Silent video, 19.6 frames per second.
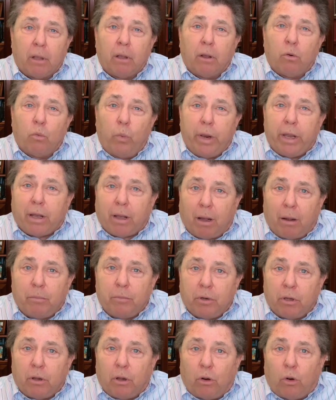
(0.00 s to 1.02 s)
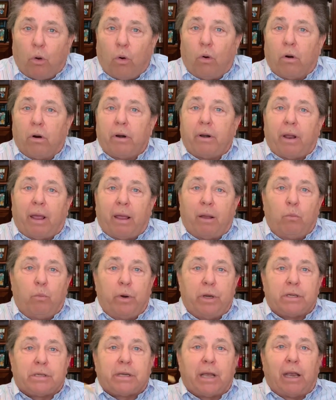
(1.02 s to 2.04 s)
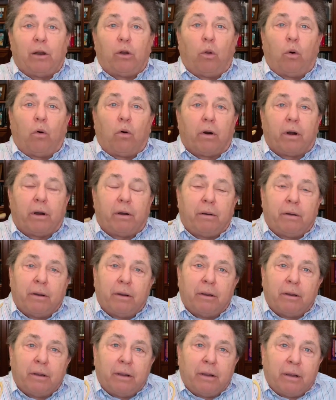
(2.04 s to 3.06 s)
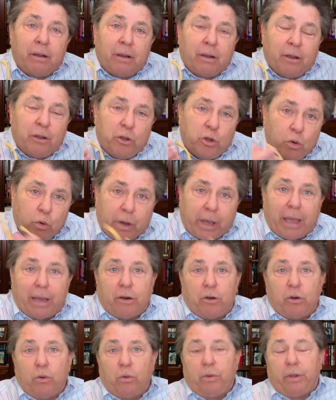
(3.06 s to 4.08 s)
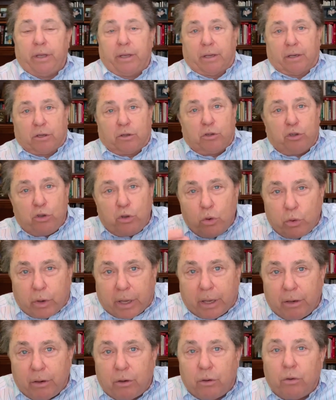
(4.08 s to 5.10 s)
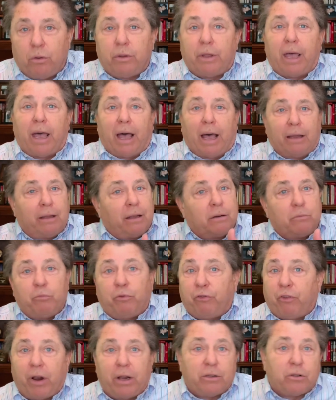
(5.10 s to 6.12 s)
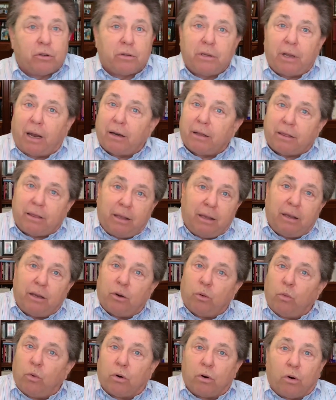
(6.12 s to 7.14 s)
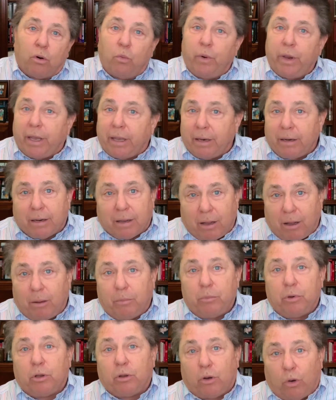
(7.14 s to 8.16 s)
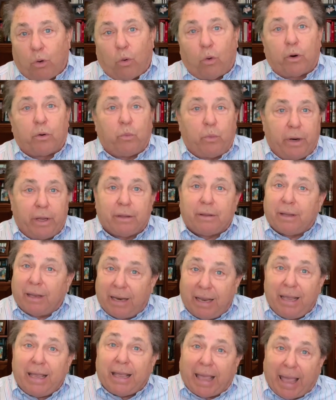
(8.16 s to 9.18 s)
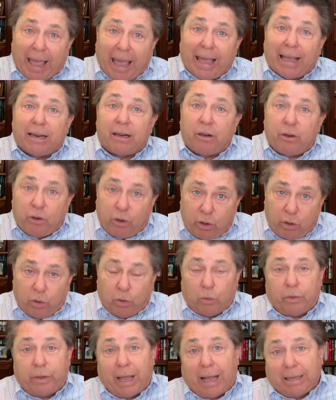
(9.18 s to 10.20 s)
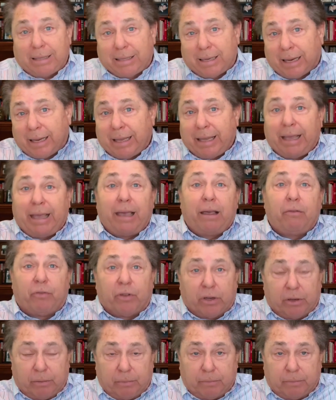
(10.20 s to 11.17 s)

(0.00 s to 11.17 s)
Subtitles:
We come to the Lord and we say, Lord, you can do this, you can do that. Friends, there's not a thing in the world we can come to the Lord with that he can't do. That's a given.